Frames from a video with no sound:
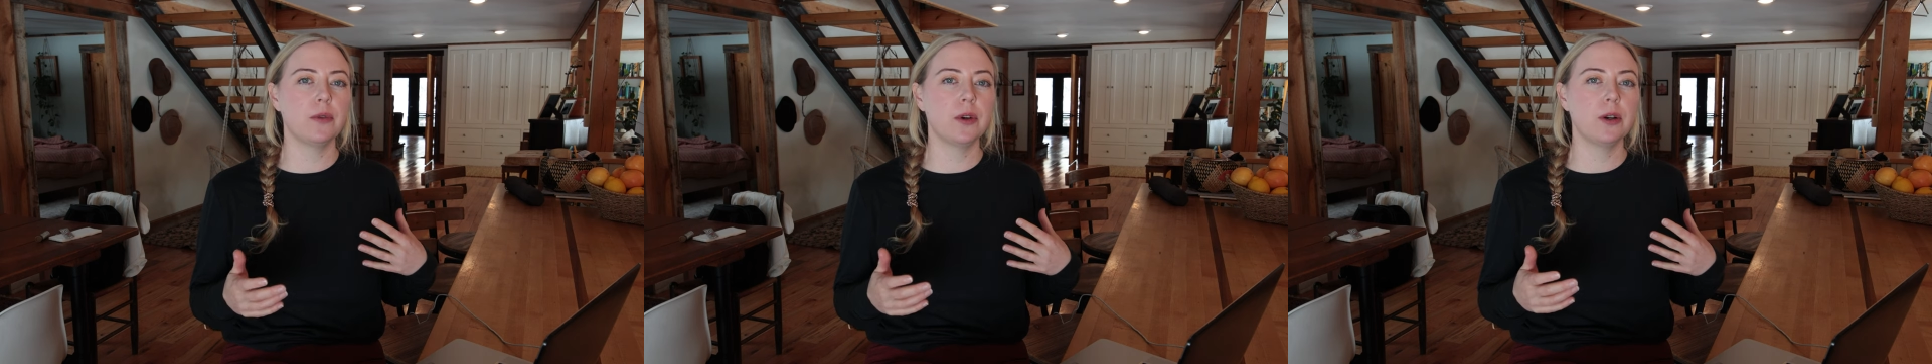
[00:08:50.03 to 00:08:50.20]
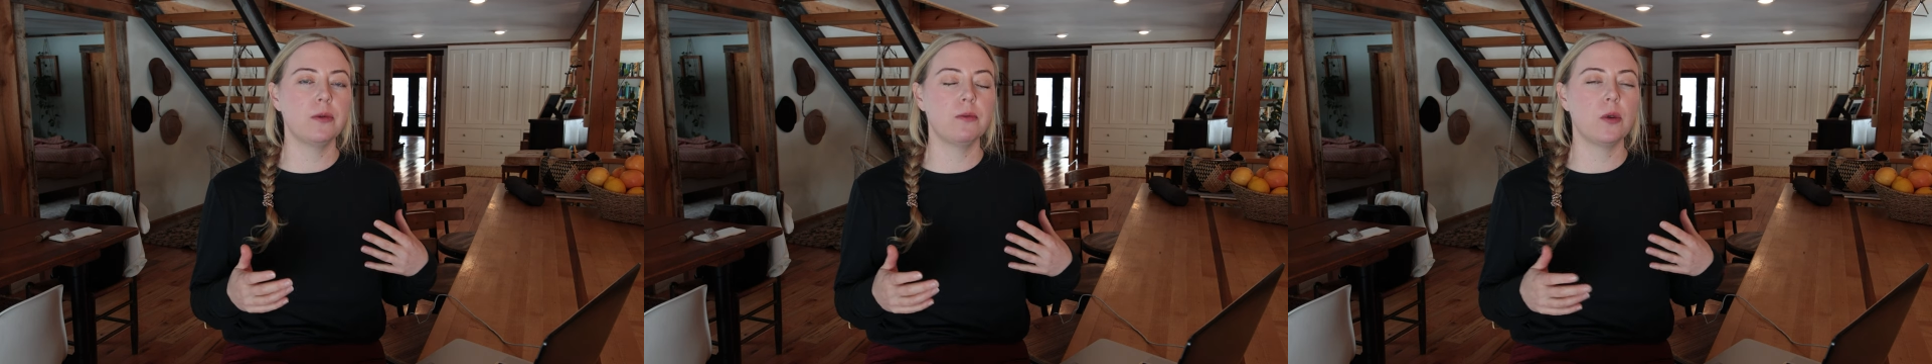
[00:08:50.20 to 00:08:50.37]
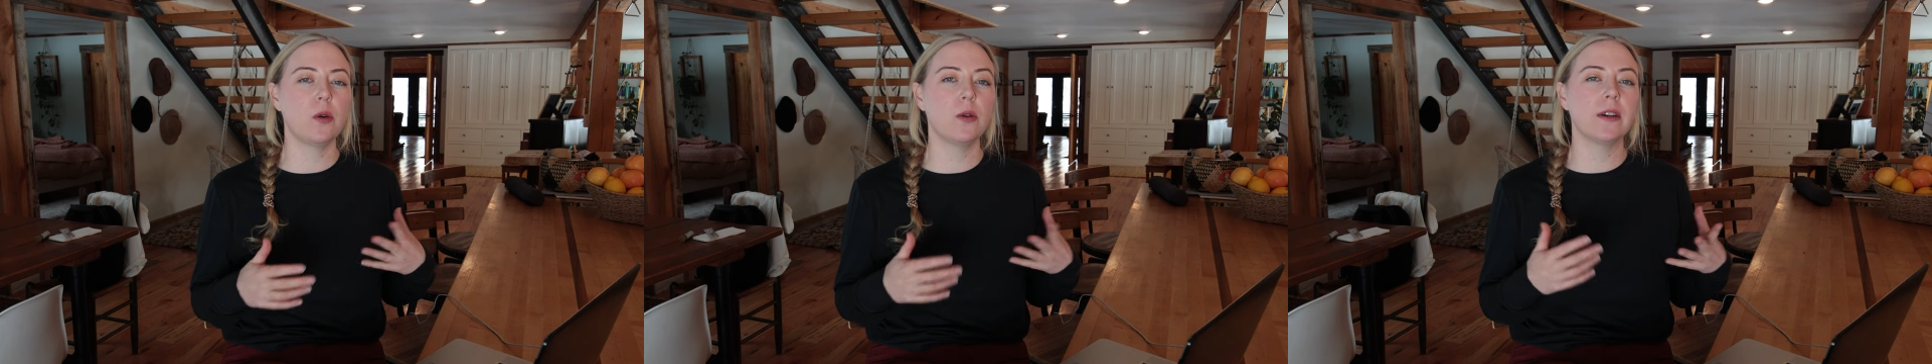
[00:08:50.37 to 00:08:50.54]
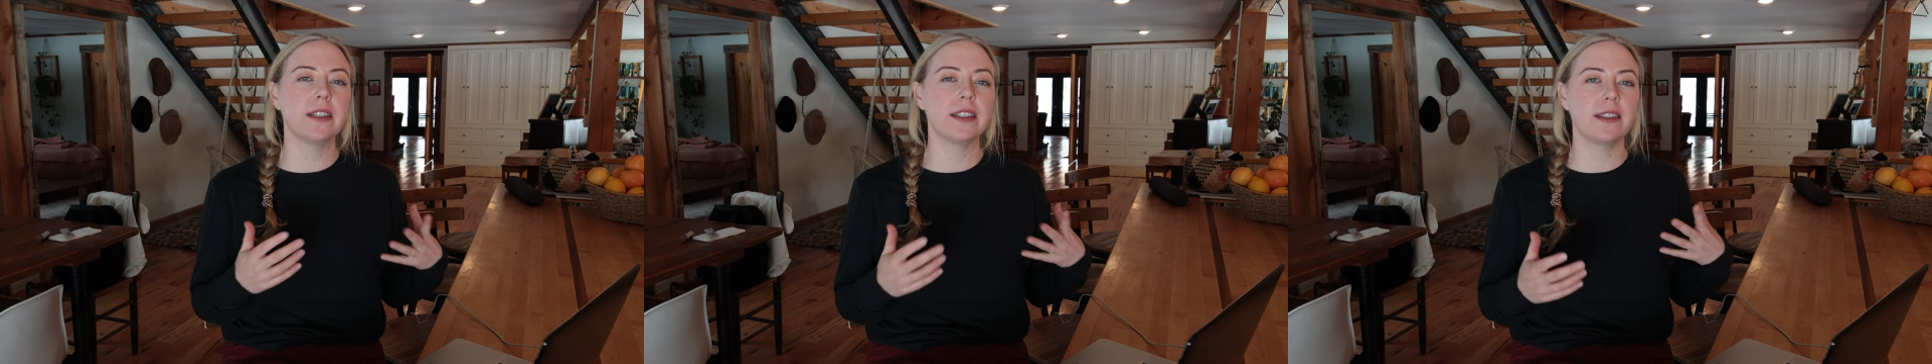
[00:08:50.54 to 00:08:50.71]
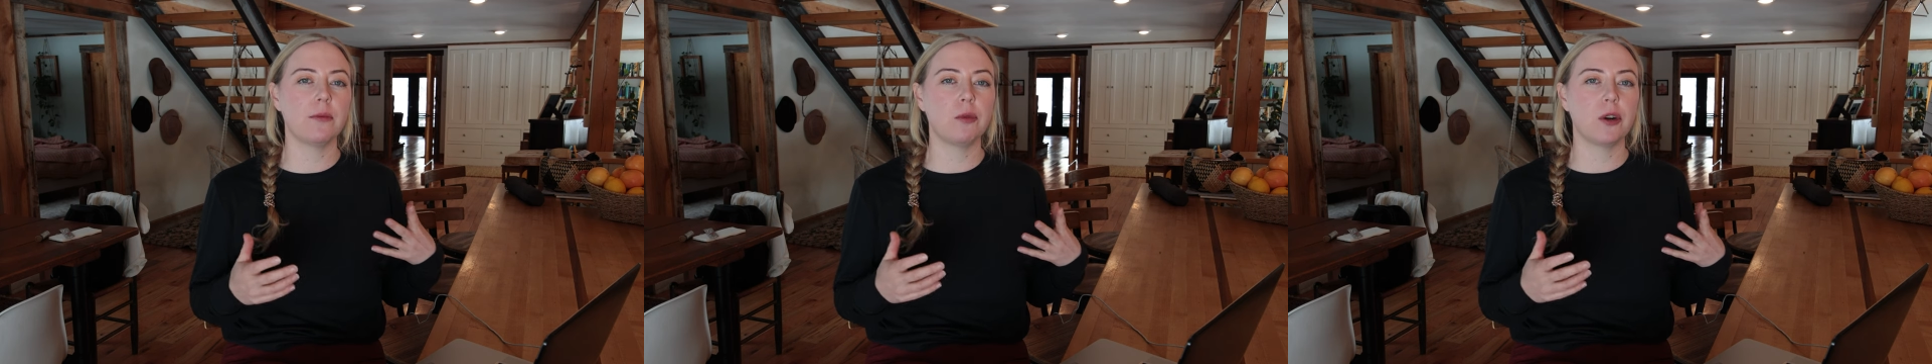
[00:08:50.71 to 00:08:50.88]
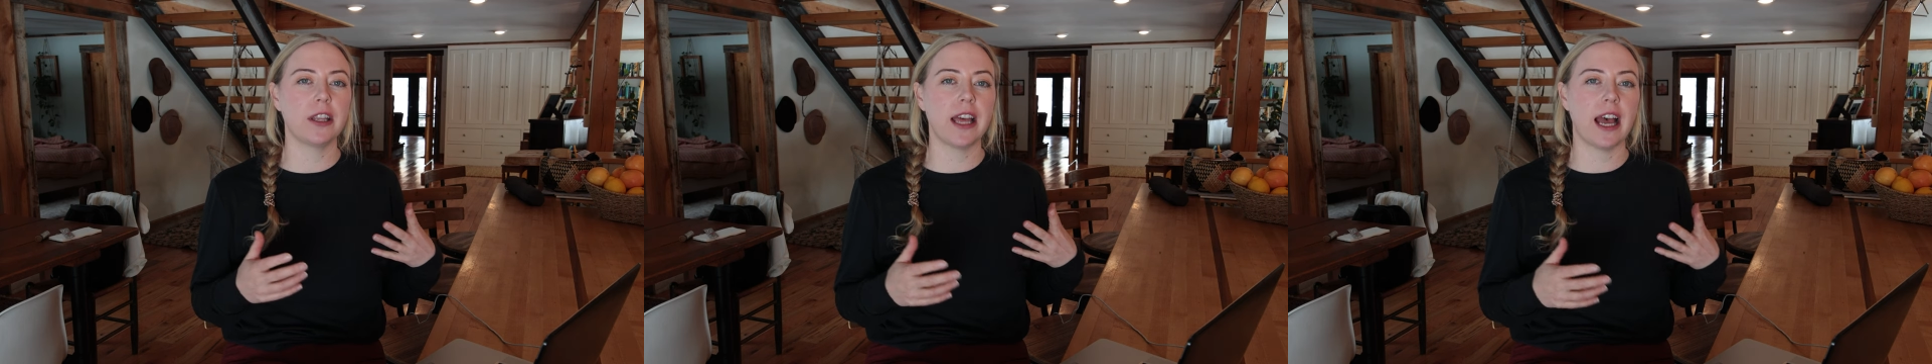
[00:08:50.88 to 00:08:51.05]
room or
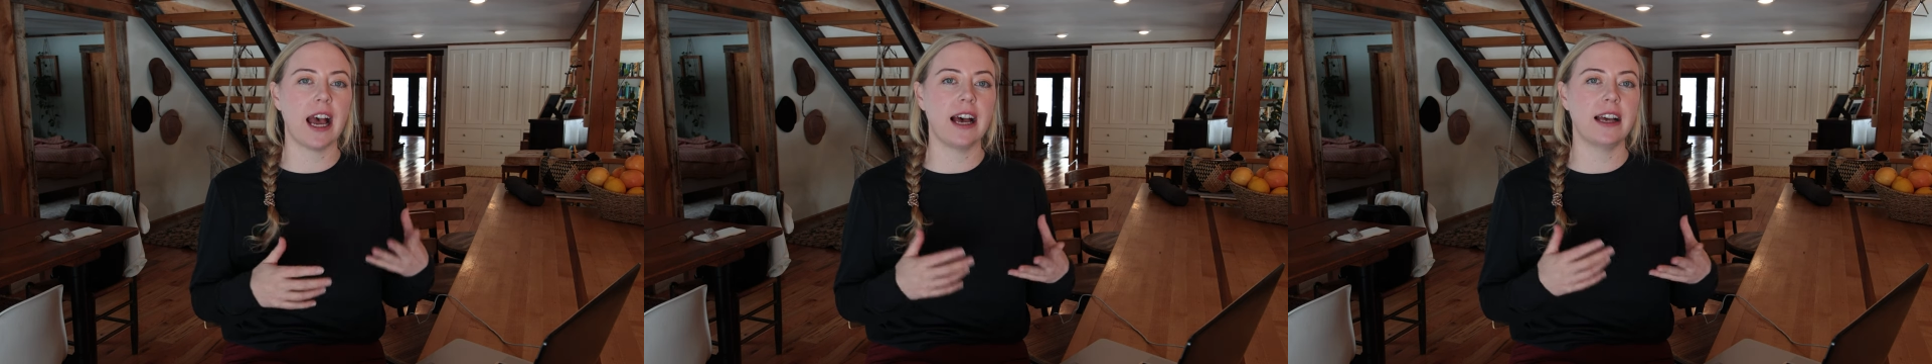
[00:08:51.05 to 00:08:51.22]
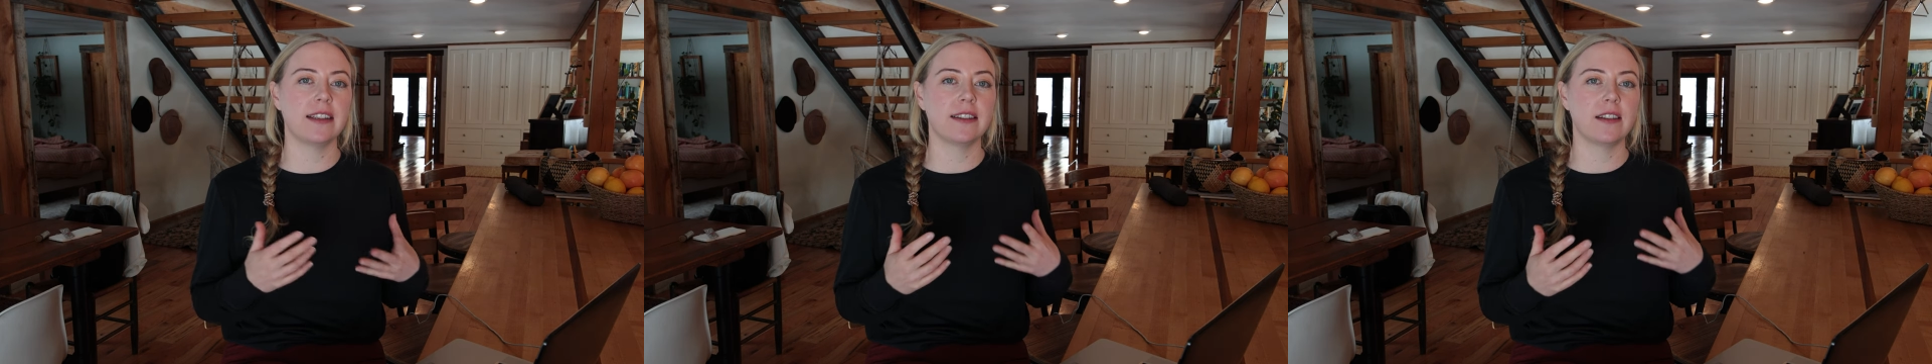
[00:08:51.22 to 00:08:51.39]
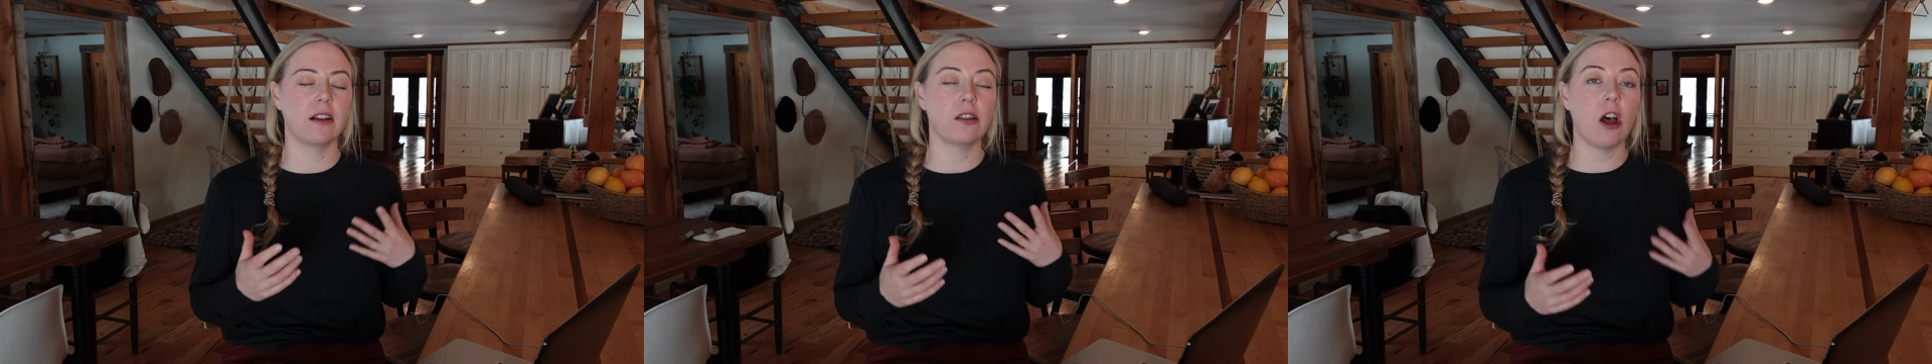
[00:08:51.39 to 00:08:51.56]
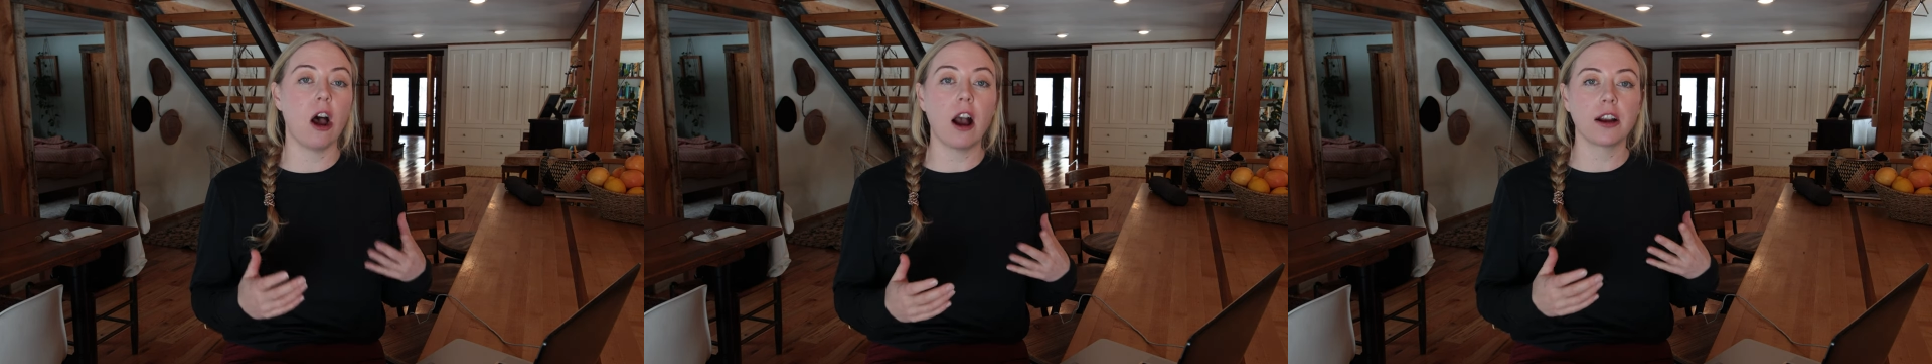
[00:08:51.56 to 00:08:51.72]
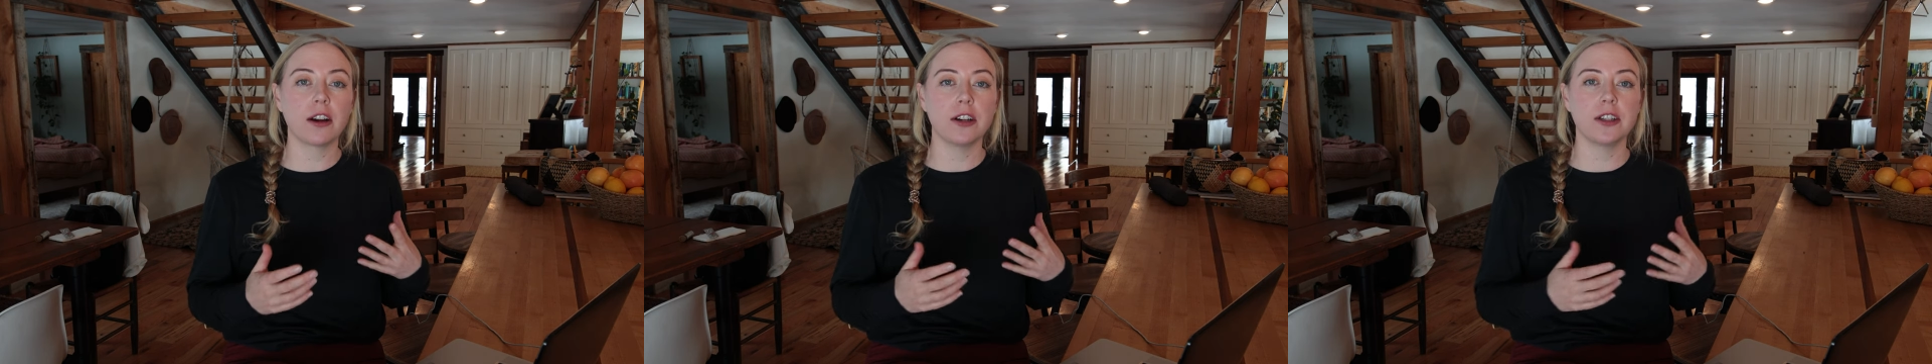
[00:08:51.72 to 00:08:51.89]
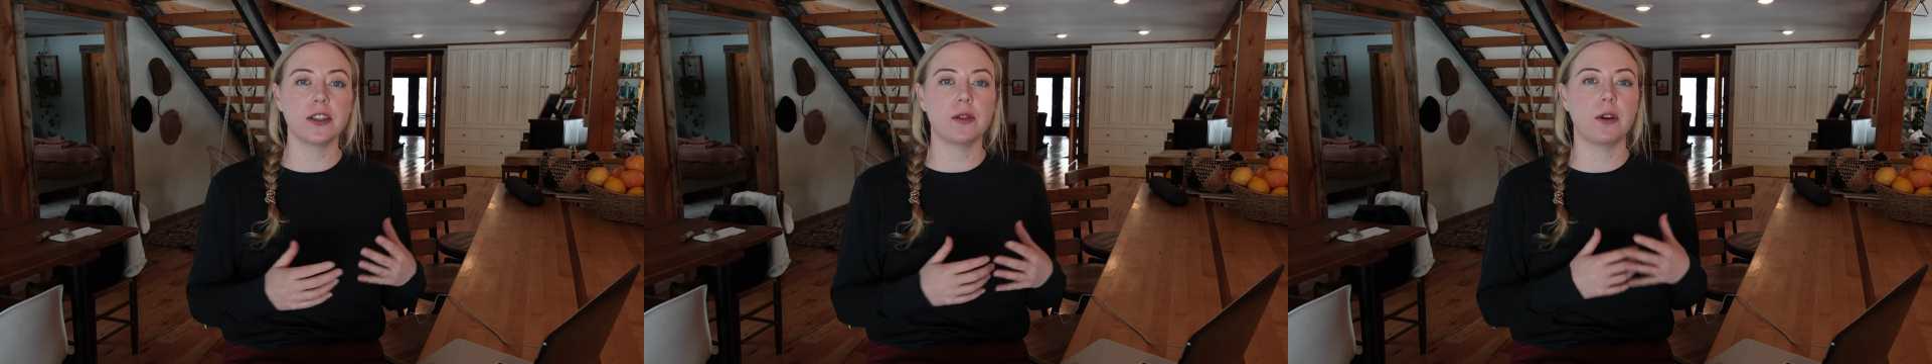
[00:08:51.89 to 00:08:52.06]
somewhere that has a
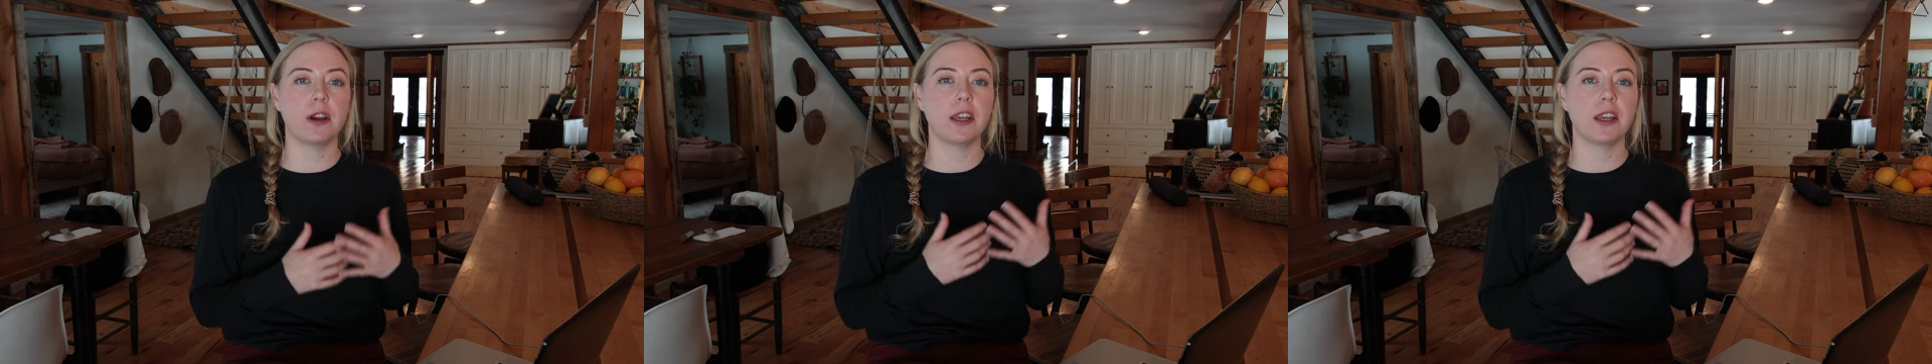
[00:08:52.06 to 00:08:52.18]
locker so